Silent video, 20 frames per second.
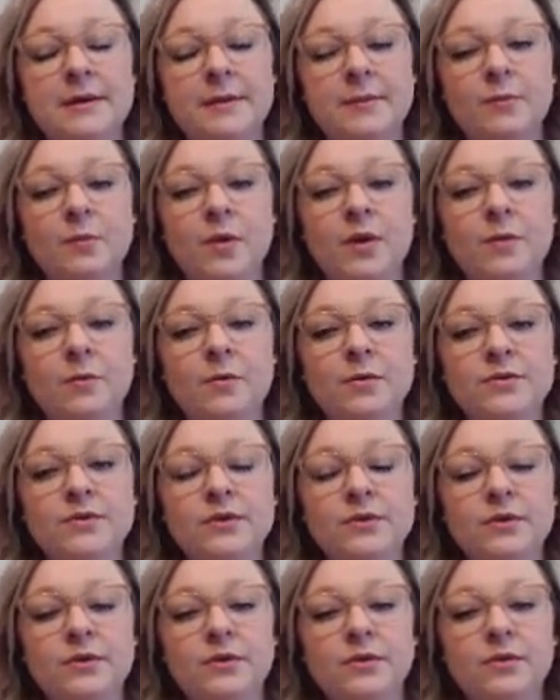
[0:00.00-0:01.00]
We will
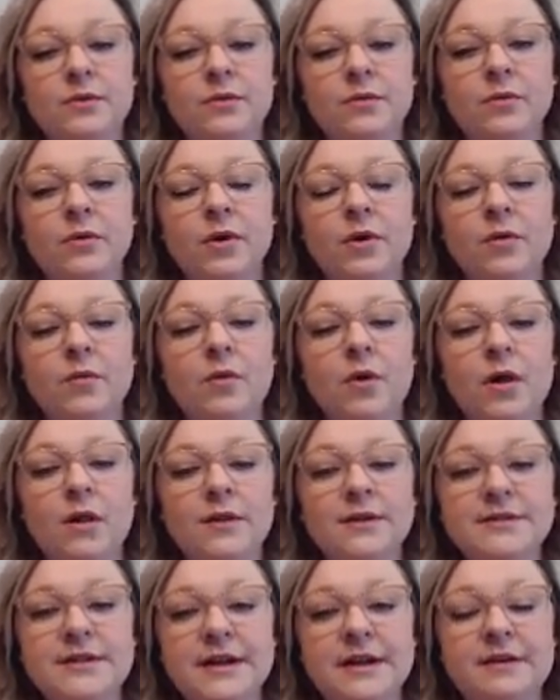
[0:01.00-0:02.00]
do
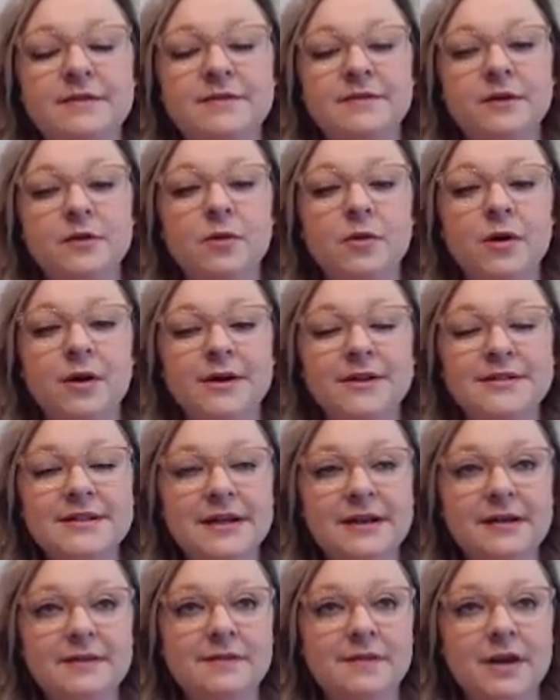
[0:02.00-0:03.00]
qualitative and
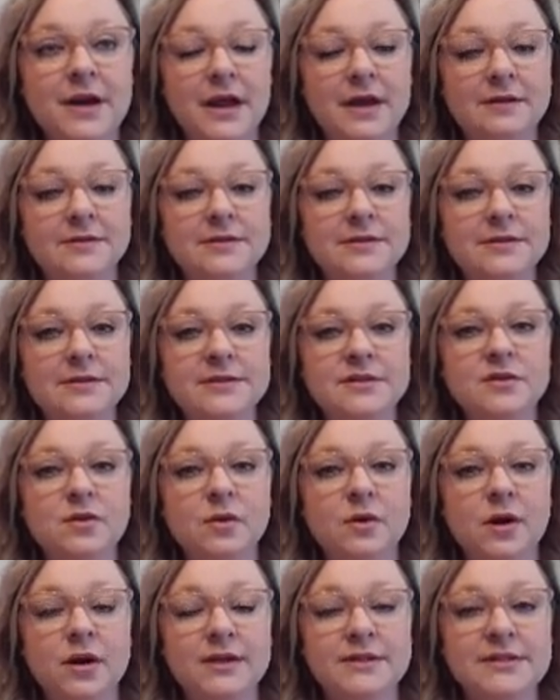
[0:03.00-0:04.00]
quantitative analysis.
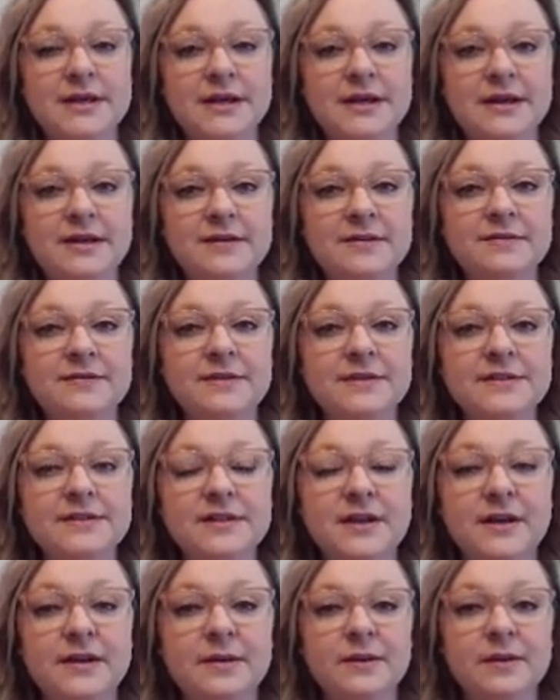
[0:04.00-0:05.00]
Quantitative is
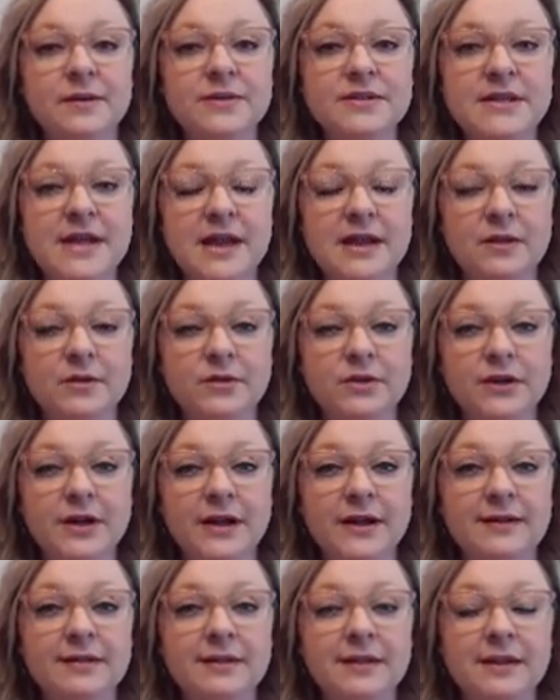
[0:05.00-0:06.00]
going to take a look
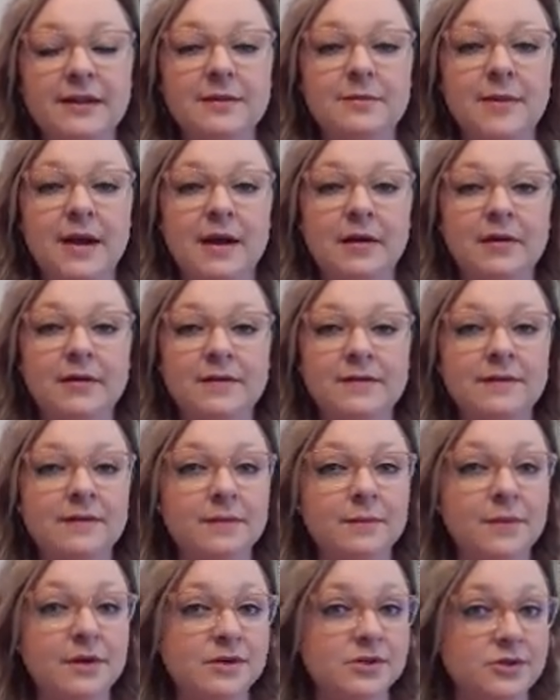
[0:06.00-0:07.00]
at the amount of
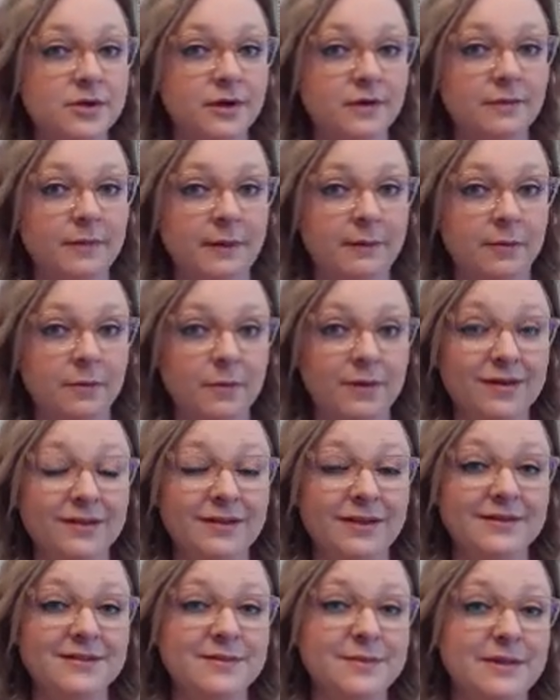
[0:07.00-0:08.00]
administrative paperwork
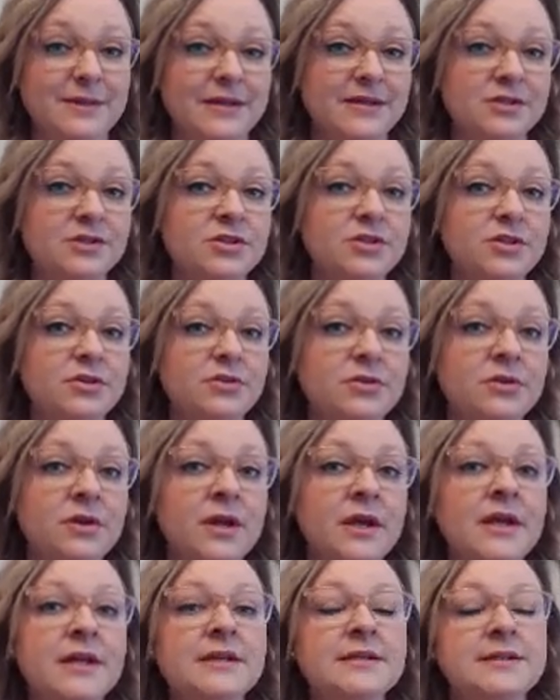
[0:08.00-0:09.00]
that has been issued
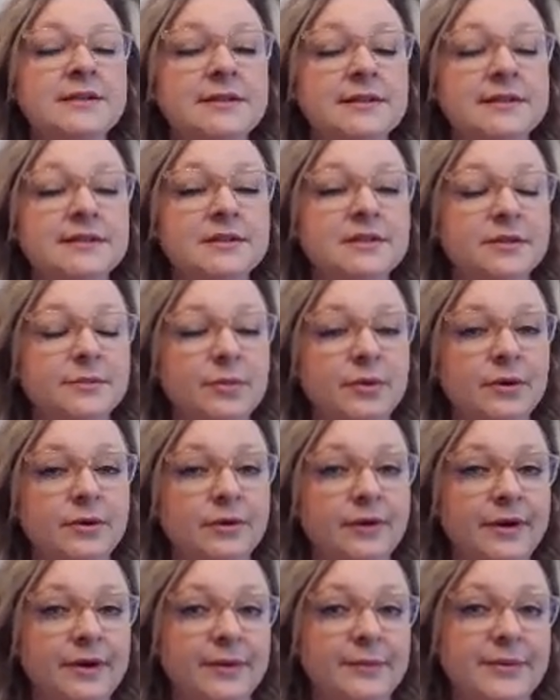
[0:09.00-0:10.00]
since the
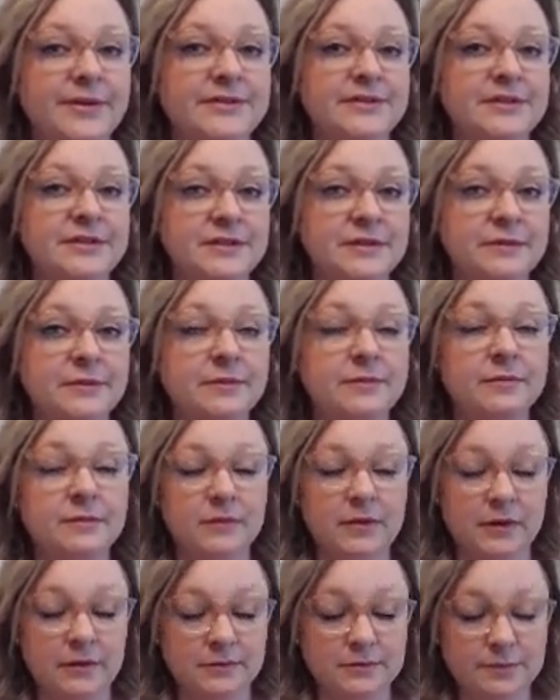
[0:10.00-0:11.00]
program has
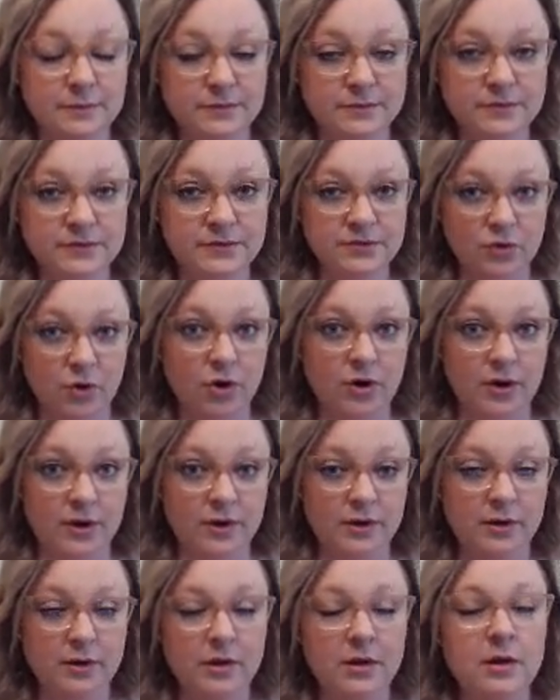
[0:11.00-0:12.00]

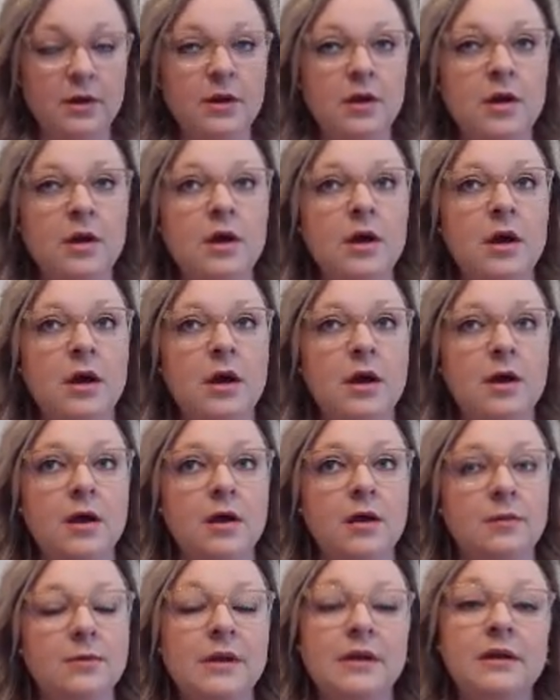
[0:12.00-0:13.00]
started
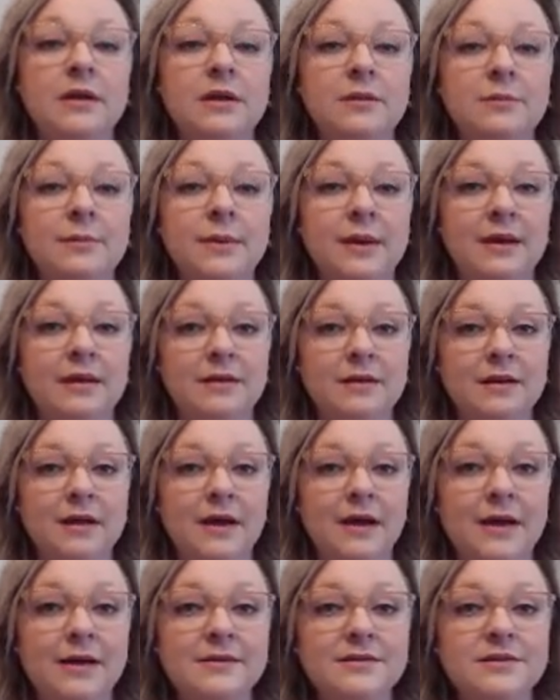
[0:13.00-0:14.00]
and compare
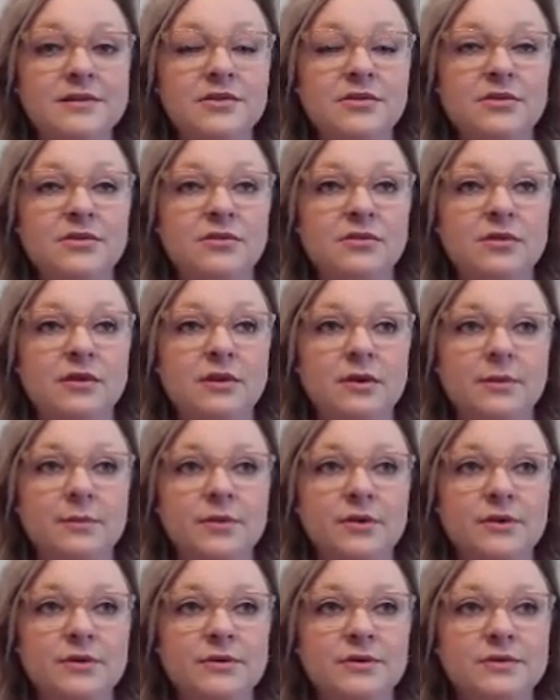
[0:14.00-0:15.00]
that to the
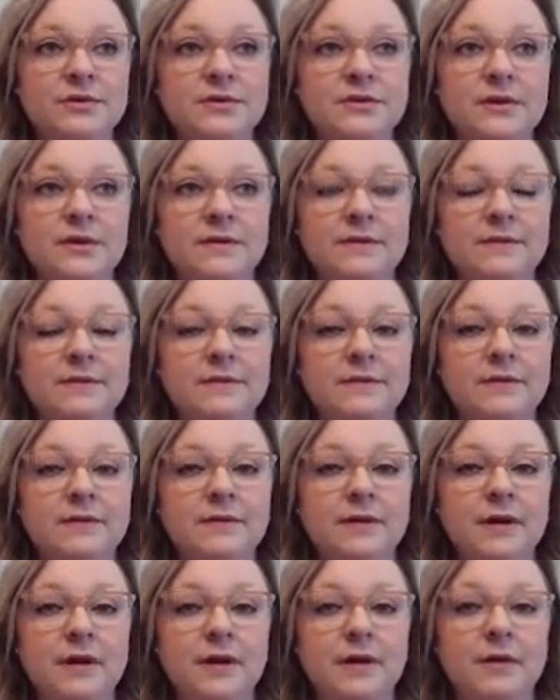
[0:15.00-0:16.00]
numbers of
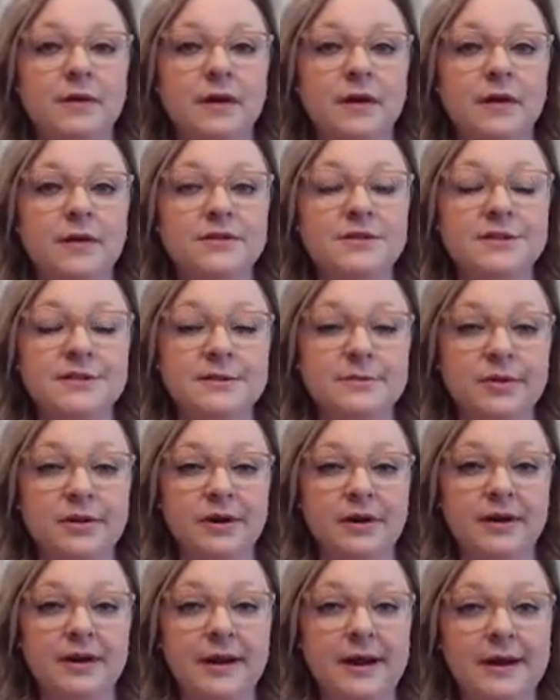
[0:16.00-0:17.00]

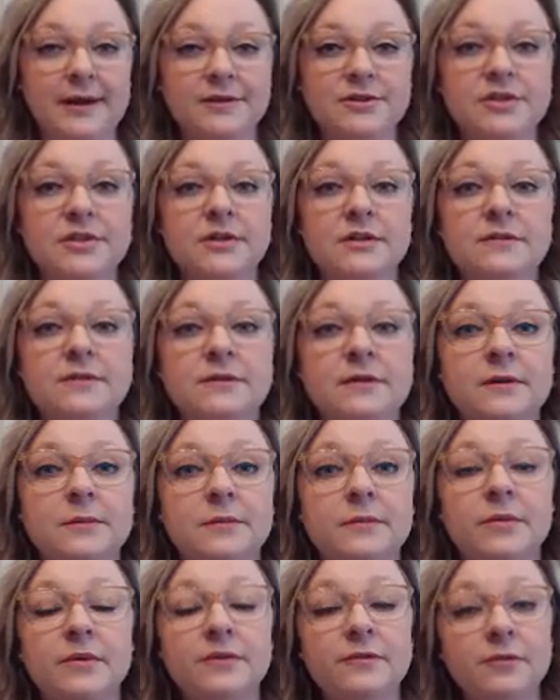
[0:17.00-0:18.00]
disciplinary action
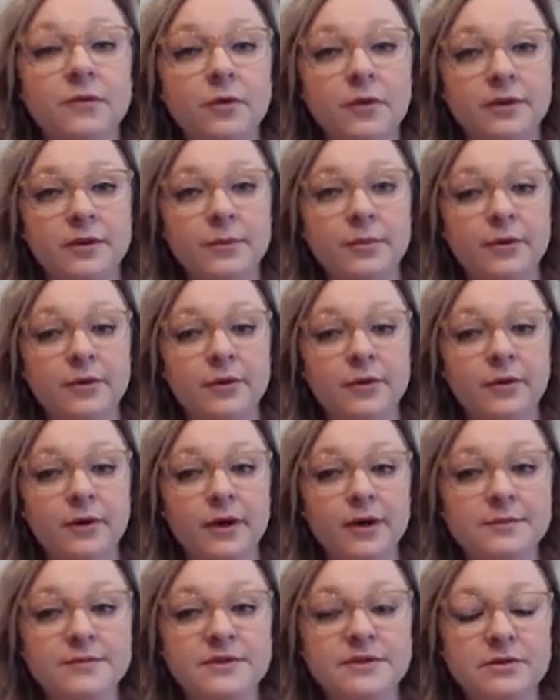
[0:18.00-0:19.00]
from before the
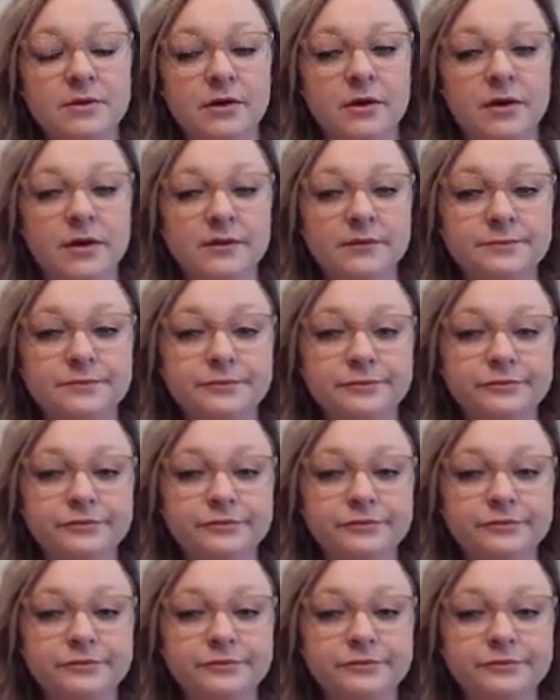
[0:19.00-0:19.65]
program started.